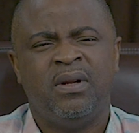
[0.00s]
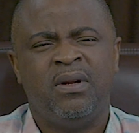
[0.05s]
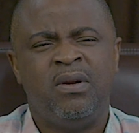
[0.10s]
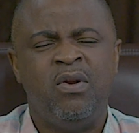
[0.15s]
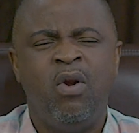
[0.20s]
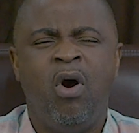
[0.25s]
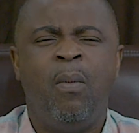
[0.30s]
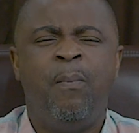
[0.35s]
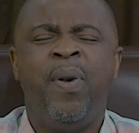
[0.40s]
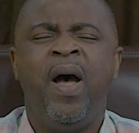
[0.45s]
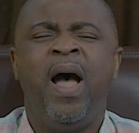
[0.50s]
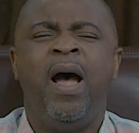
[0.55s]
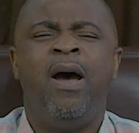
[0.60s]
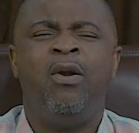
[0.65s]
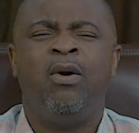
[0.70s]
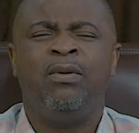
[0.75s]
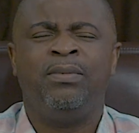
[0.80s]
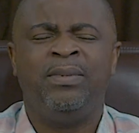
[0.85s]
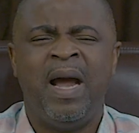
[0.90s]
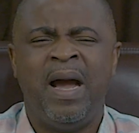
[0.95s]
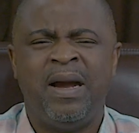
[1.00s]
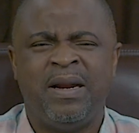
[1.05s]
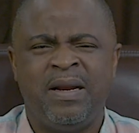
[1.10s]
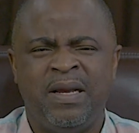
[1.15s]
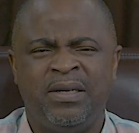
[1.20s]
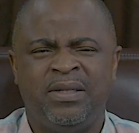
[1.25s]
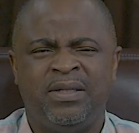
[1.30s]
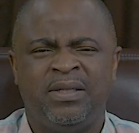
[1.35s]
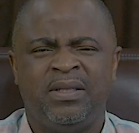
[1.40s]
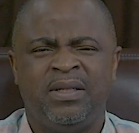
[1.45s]
No power of
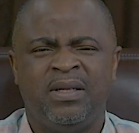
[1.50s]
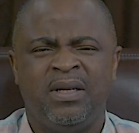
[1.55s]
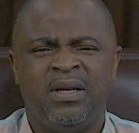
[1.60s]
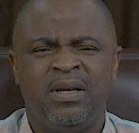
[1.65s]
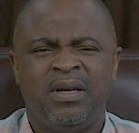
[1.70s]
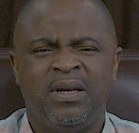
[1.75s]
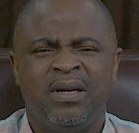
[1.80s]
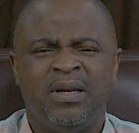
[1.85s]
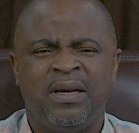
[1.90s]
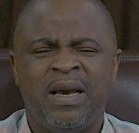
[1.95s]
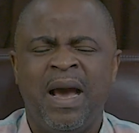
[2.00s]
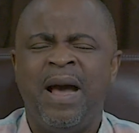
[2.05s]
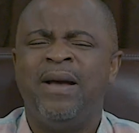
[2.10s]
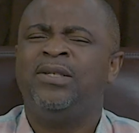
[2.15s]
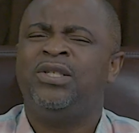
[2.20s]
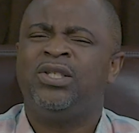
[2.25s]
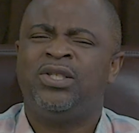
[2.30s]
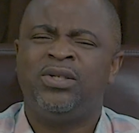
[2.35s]
darkness can